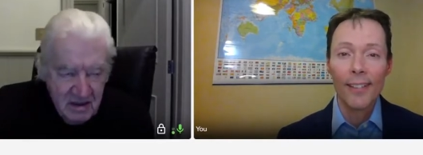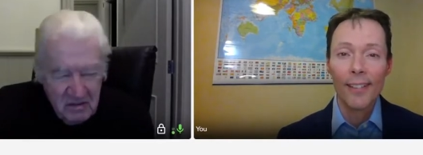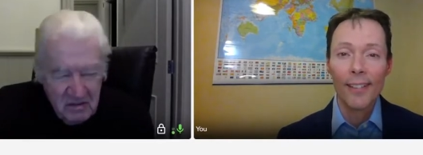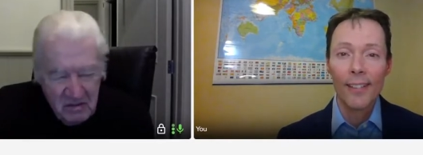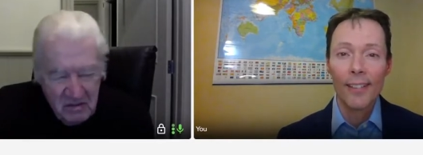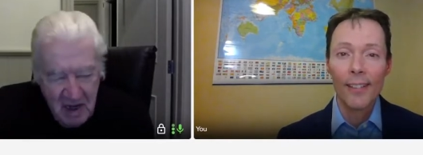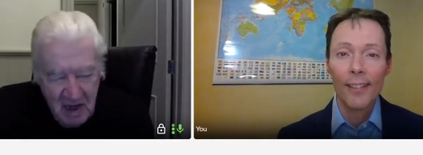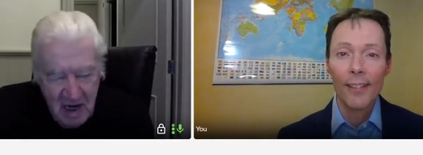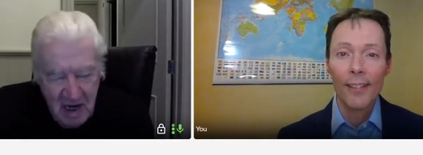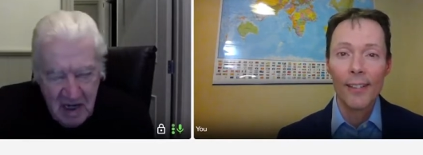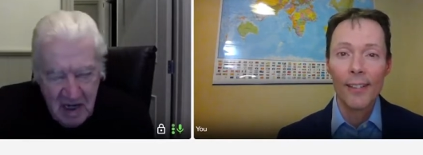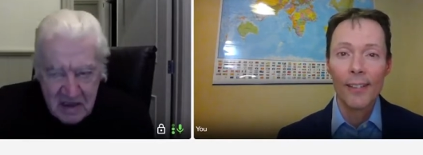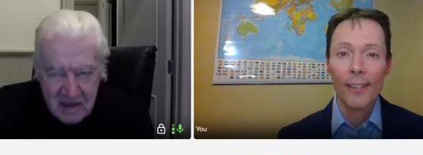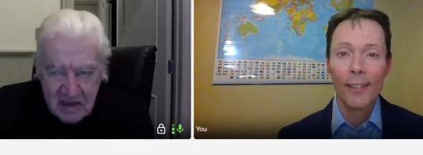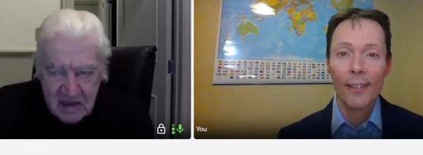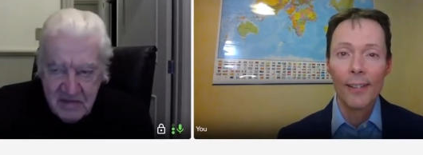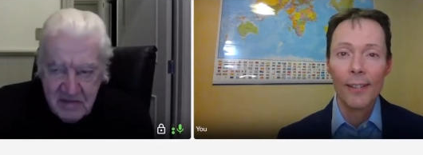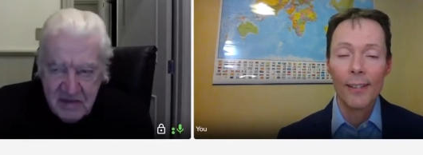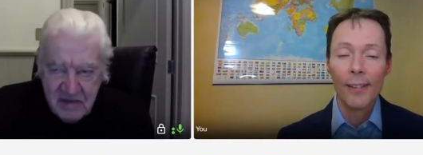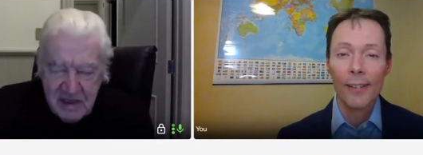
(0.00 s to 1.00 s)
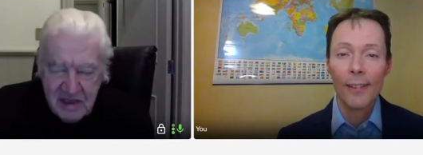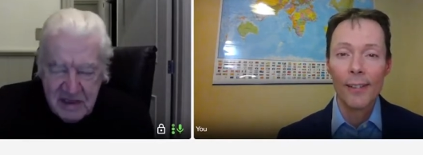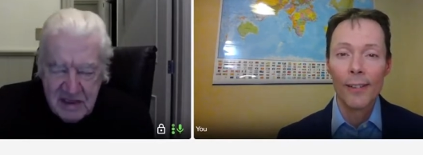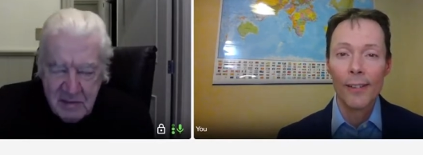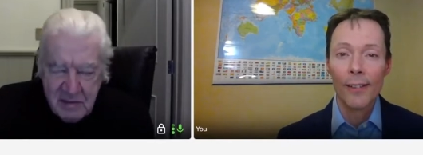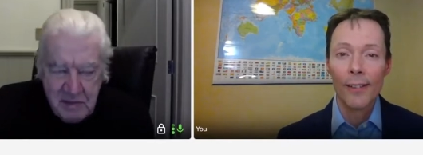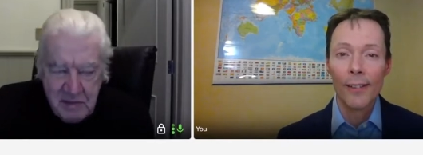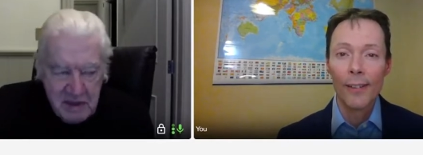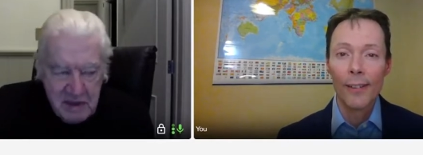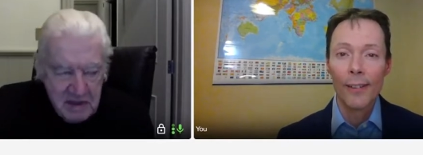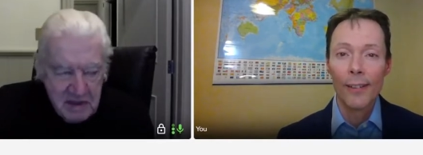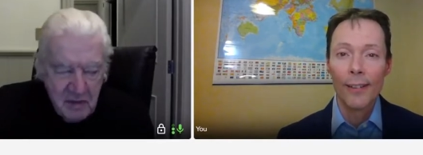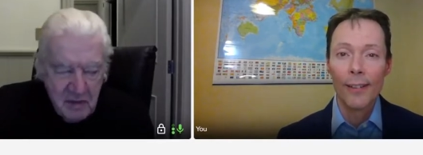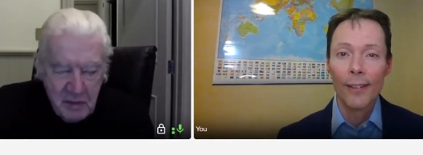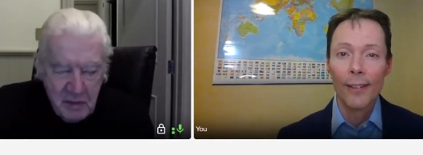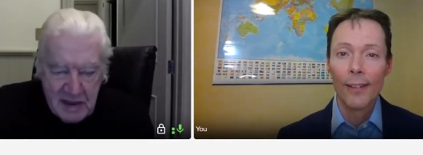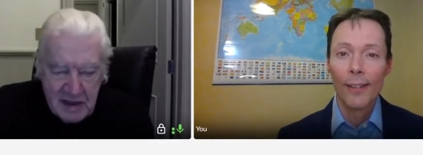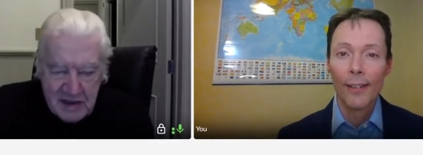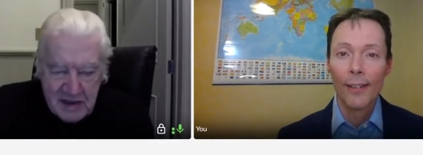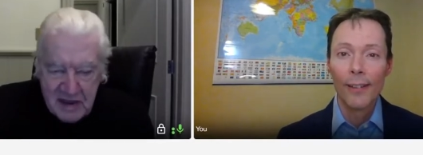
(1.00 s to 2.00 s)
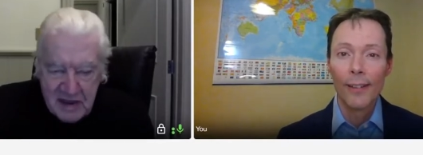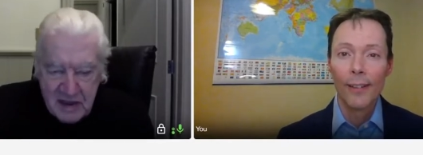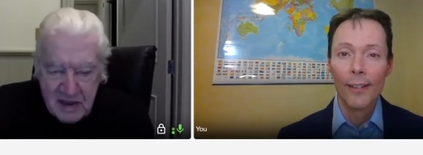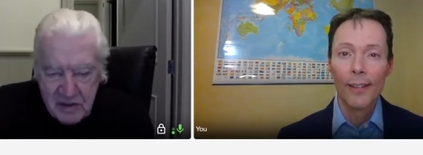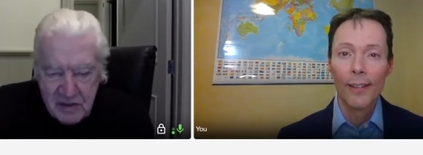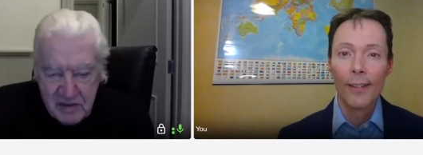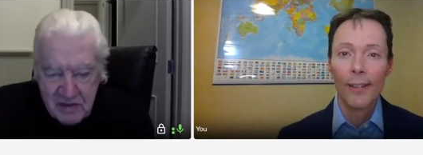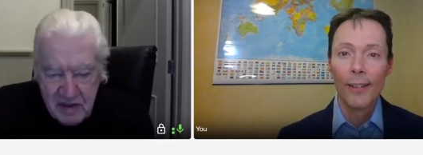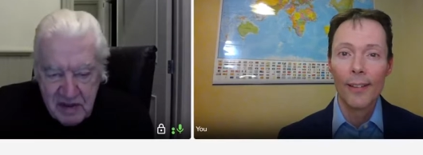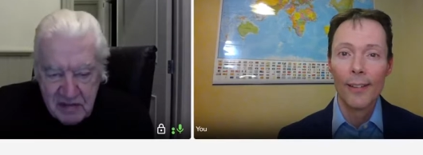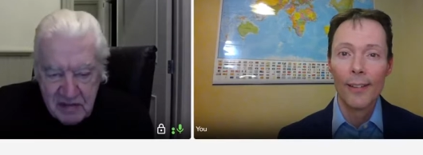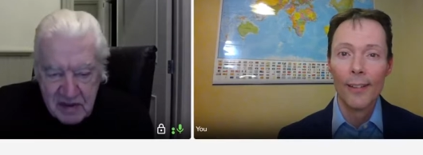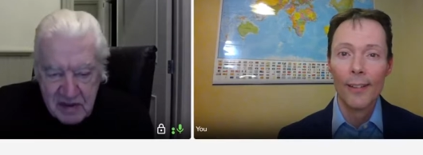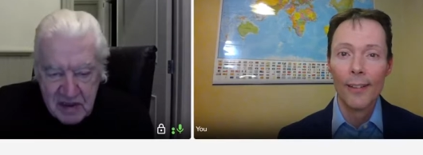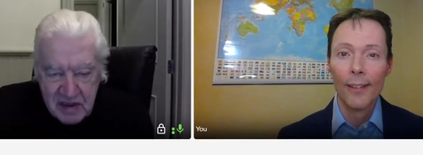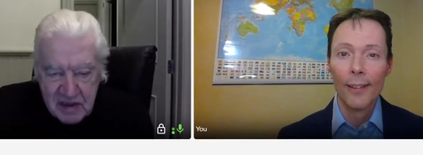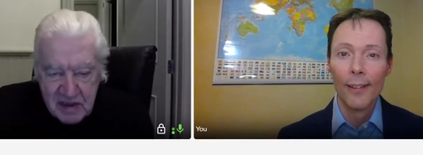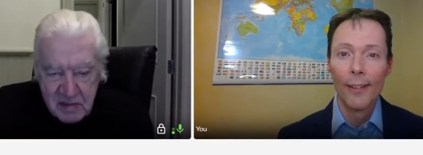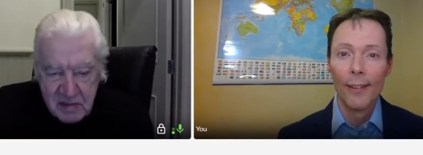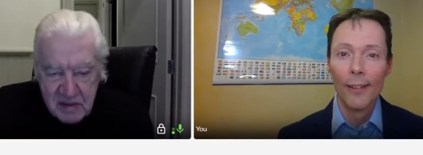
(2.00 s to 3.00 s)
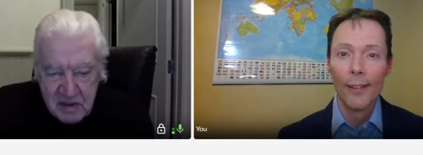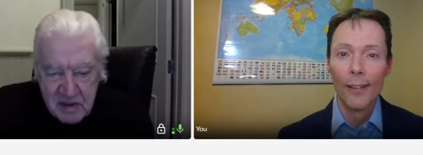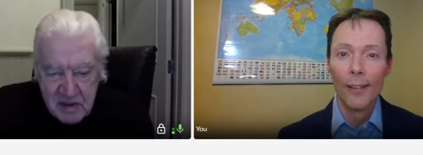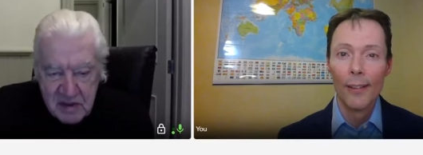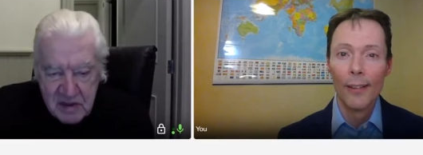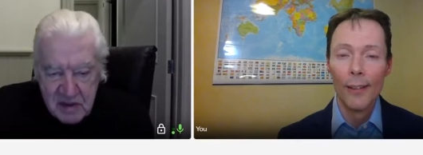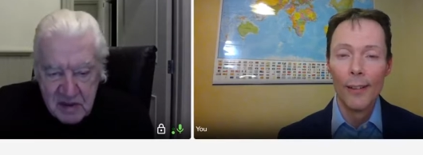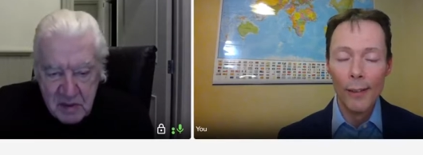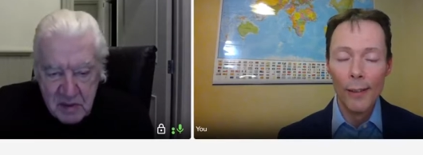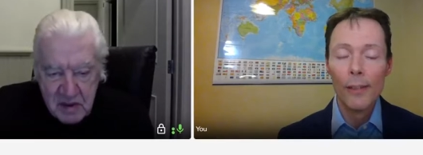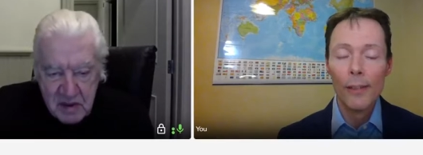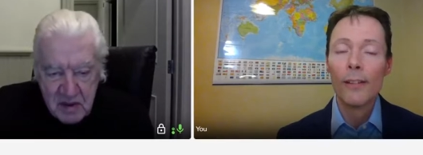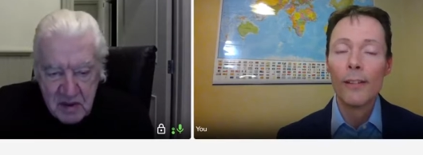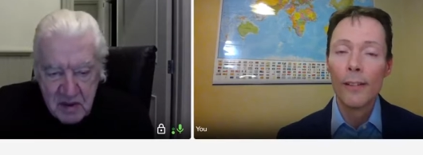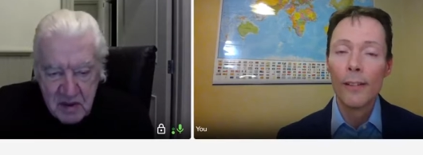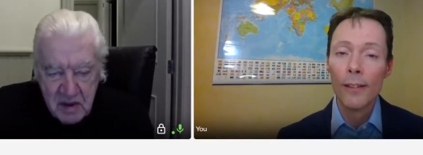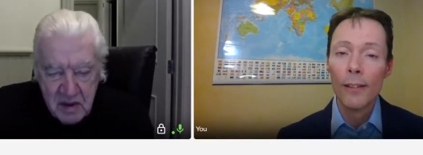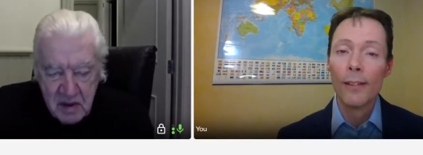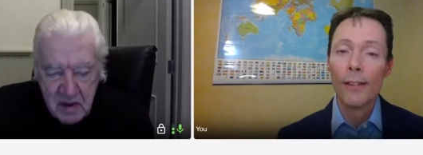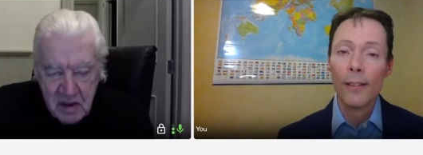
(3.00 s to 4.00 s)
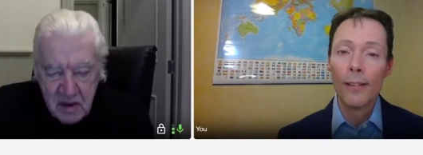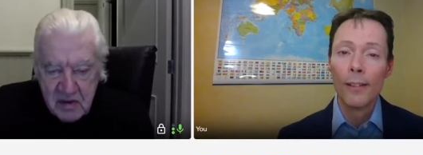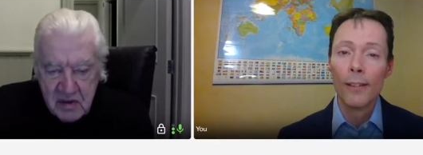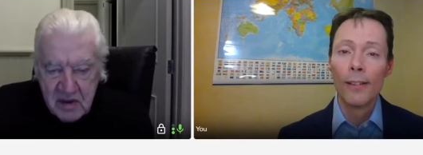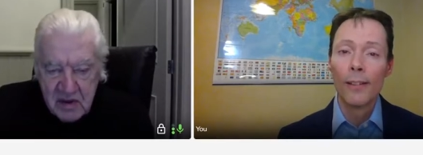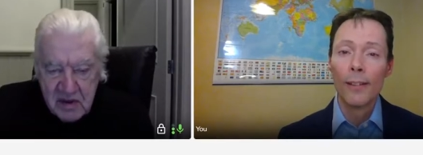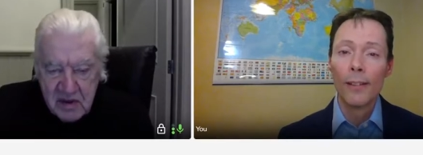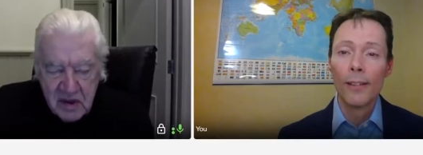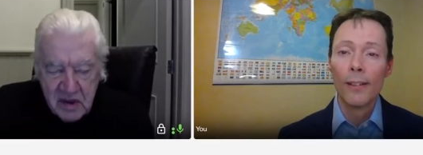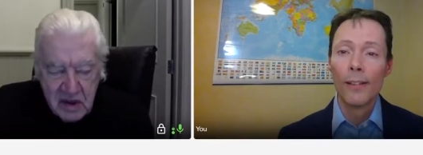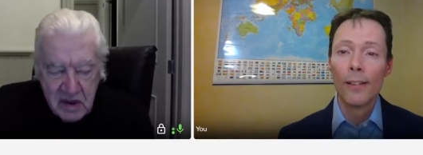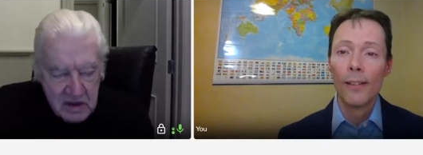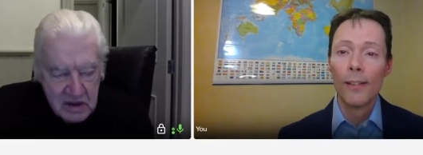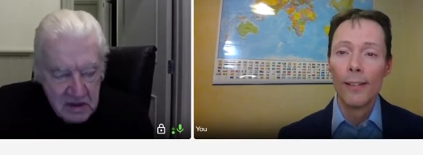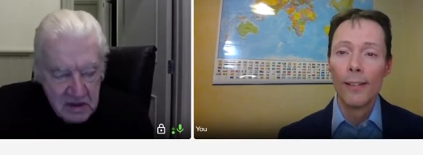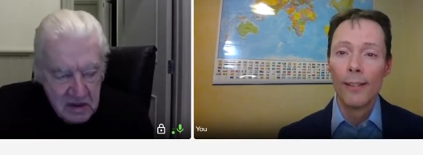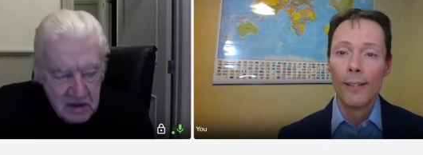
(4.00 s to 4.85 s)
Speaker 1: relatively, it's a bit of a pastiche of the advertising business, but only just.